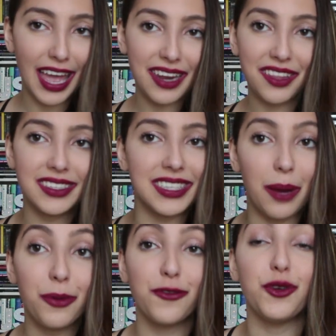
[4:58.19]
any of these
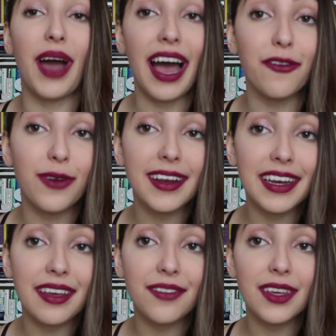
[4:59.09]
up or if you have read
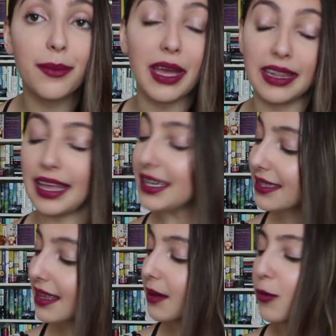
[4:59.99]
any of them and
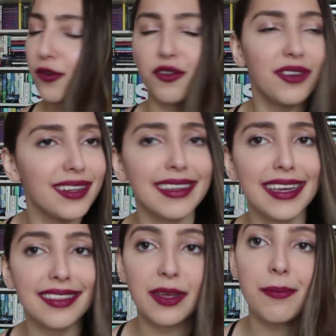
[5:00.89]
liked them or if you didn't
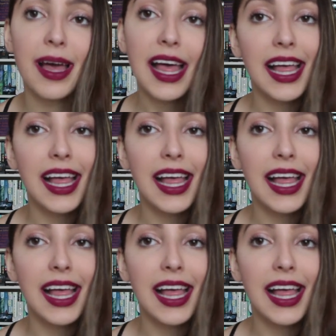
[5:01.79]
like them